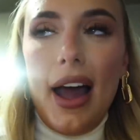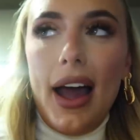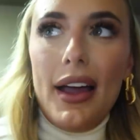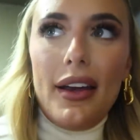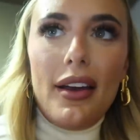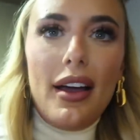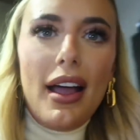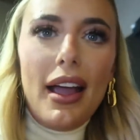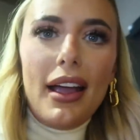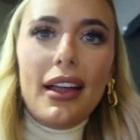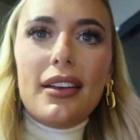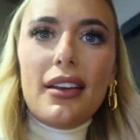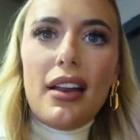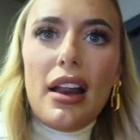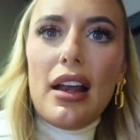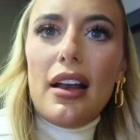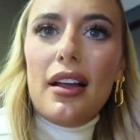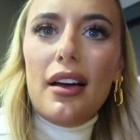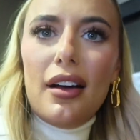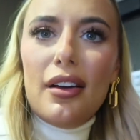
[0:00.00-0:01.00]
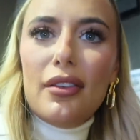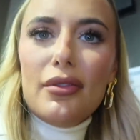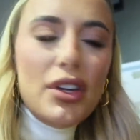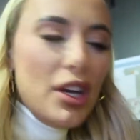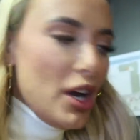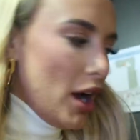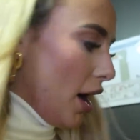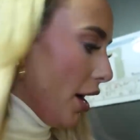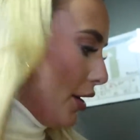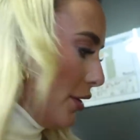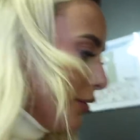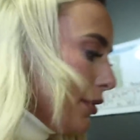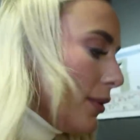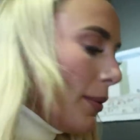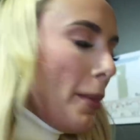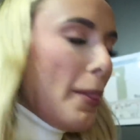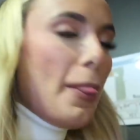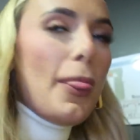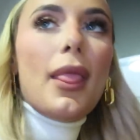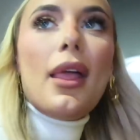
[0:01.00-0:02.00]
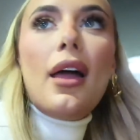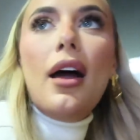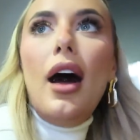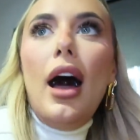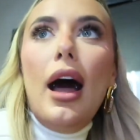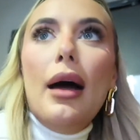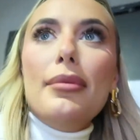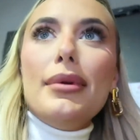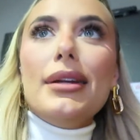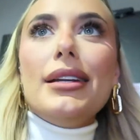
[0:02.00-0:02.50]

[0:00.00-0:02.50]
And I had, you know, I'm